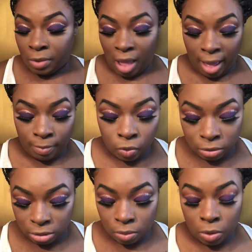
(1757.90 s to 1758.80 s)
I'm
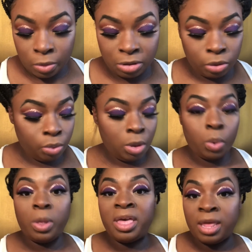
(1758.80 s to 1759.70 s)
also going to go
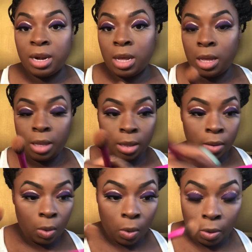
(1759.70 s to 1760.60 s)
in
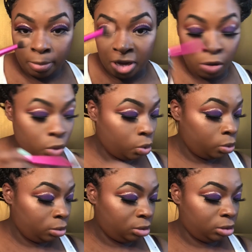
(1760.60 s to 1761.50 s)
on my
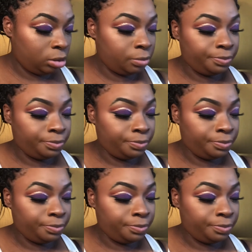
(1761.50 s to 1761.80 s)
nose.